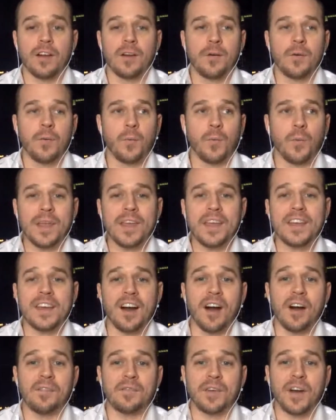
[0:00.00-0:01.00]
week
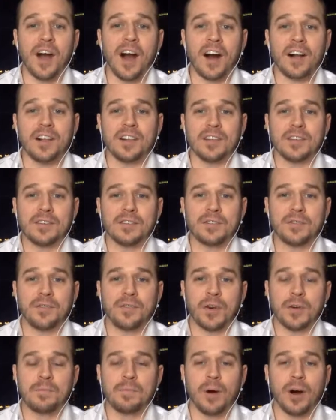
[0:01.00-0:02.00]
of college
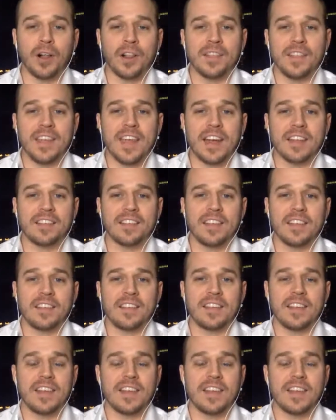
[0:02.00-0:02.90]
football in the SEC.